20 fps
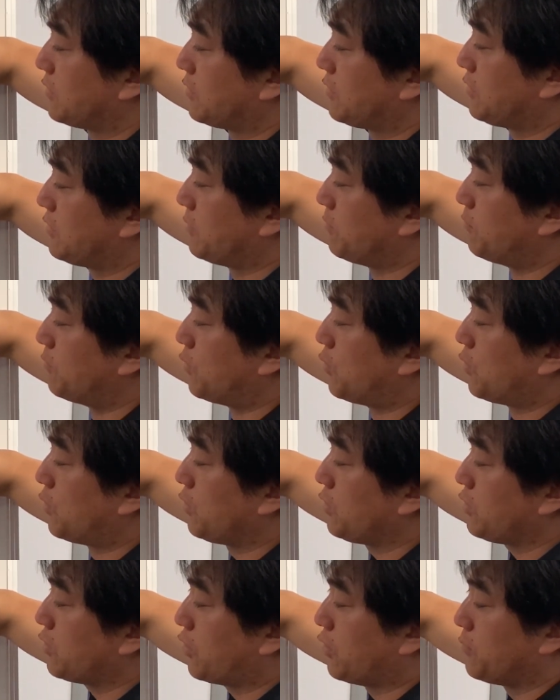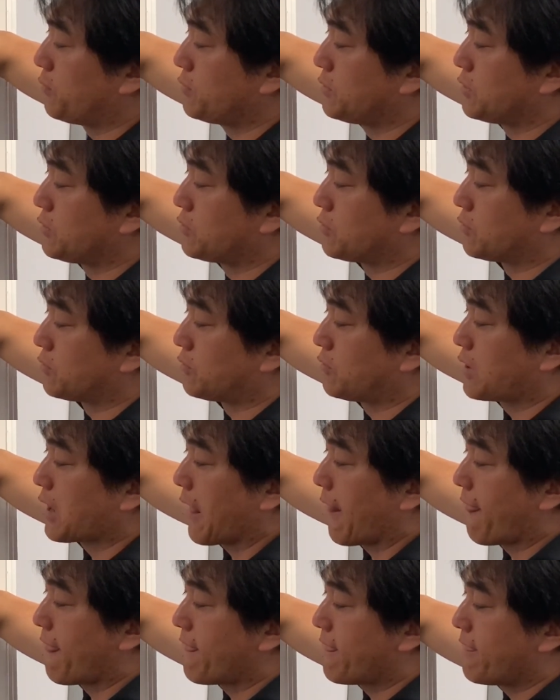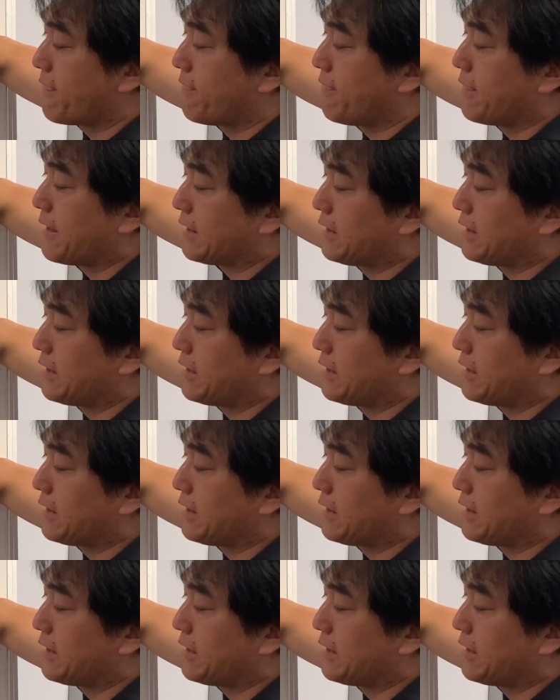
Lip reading: the more you open the door, the